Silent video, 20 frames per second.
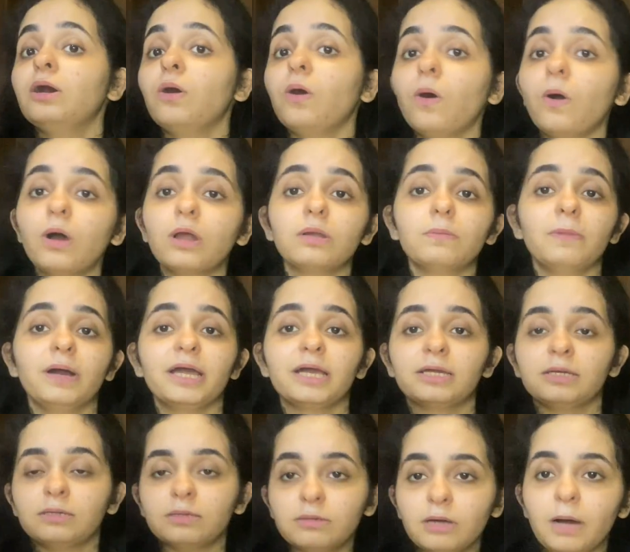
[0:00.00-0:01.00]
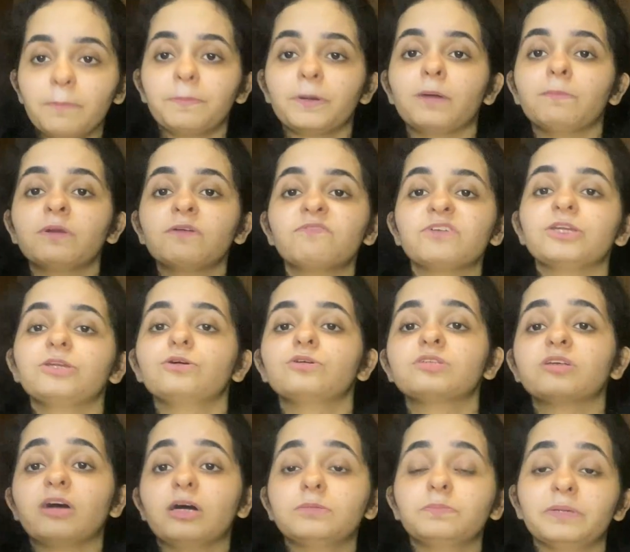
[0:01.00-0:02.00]
All my upcoming videos
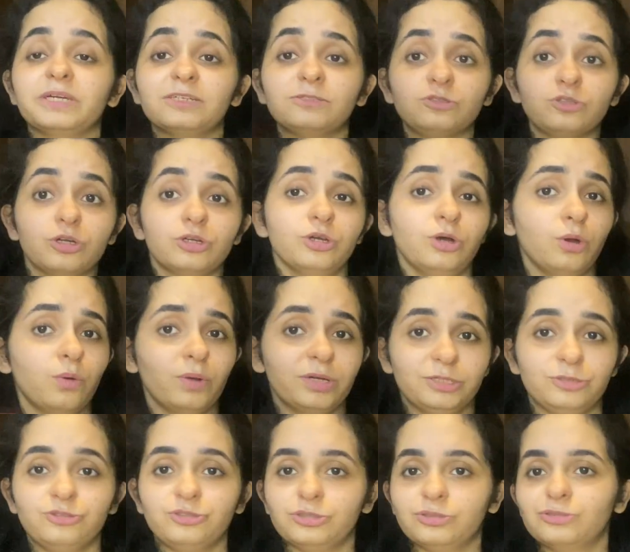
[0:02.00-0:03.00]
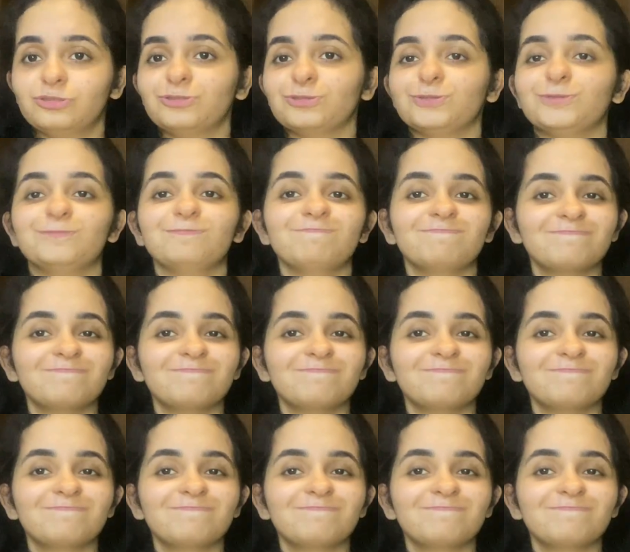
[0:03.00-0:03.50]
are based on your questions. So